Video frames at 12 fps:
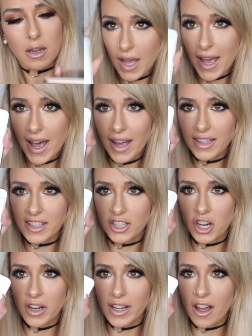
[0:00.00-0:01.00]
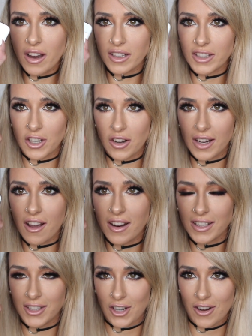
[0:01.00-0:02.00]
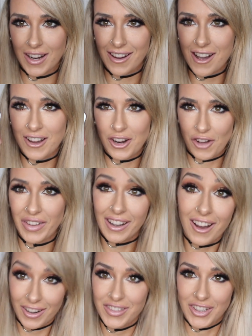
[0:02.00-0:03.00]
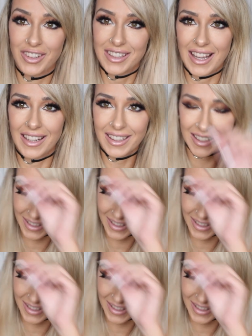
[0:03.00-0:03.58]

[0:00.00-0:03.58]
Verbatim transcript: Oh, it's turning on, it's turning on, it's turning on. Oh my God, I'm so excited.